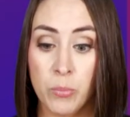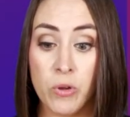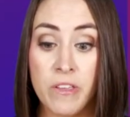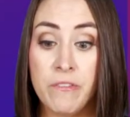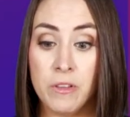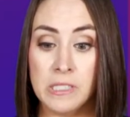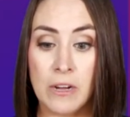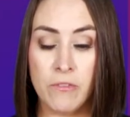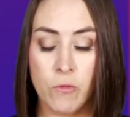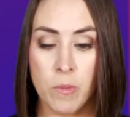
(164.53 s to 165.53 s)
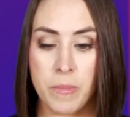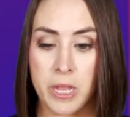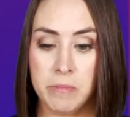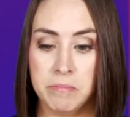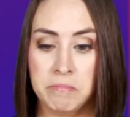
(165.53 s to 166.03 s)
pre-filled out for
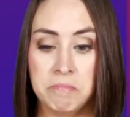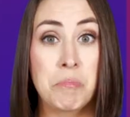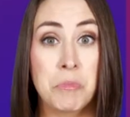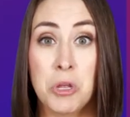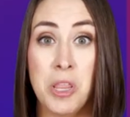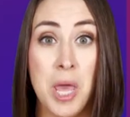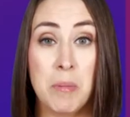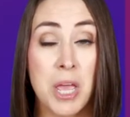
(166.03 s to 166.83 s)
me. Look at that.